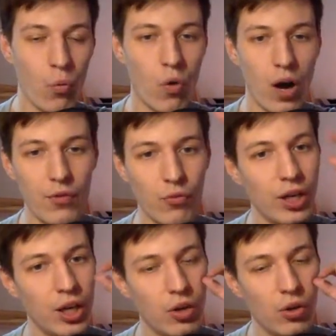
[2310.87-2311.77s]
one
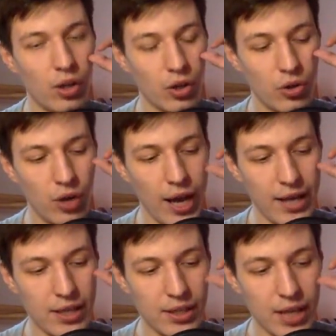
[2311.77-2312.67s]
really good
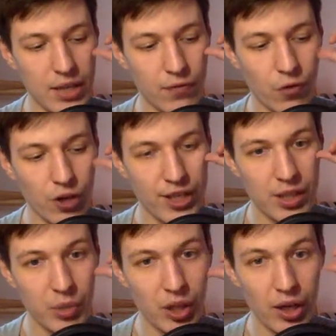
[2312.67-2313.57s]
exercise for
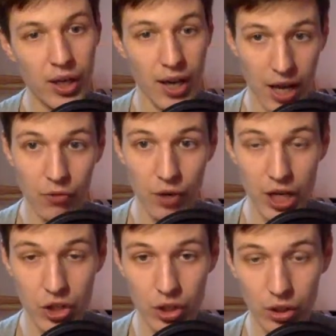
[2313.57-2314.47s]
stability, I
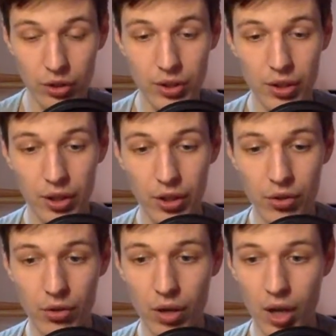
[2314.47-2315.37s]
already told
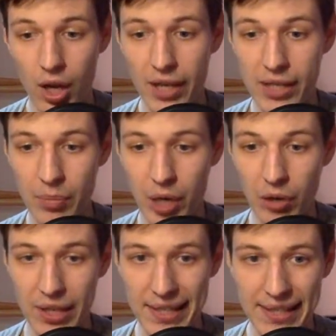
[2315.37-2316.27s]
you, is
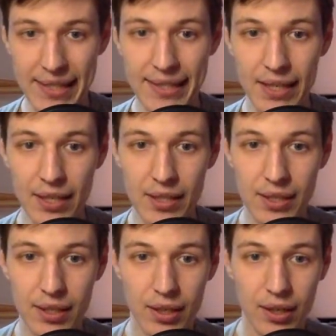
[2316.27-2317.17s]
about assisted
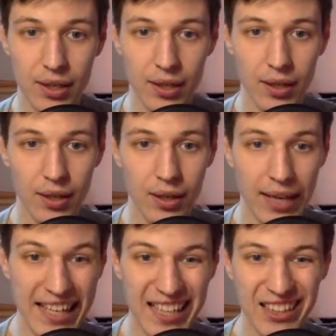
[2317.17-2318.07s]

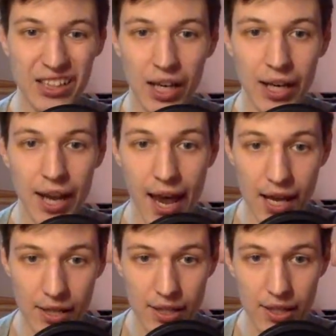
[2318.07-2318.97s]
incline
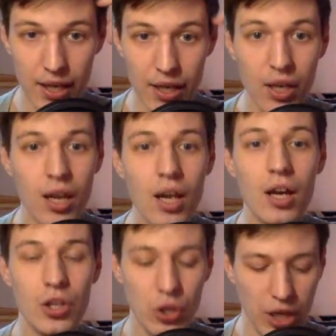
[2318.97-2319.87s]
handstand.
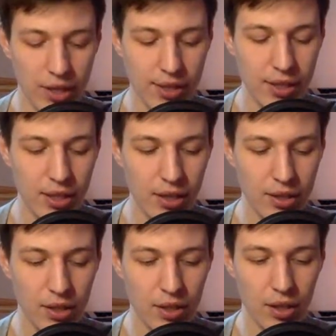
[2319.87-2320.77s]
You can see
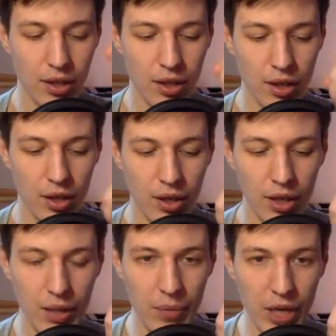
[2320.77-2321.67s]
it
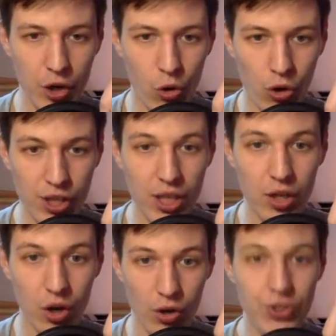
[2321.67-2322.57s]
in my course
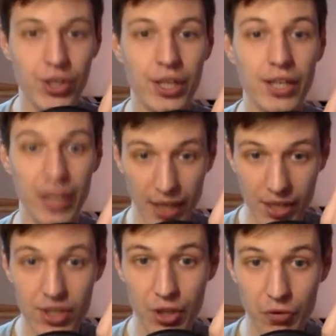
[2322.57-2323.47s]
and also in
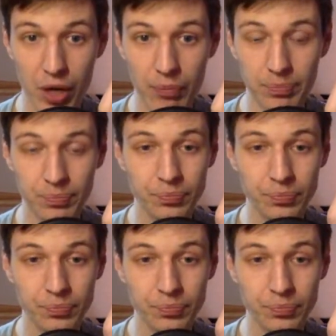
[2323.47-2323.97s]
Instagram.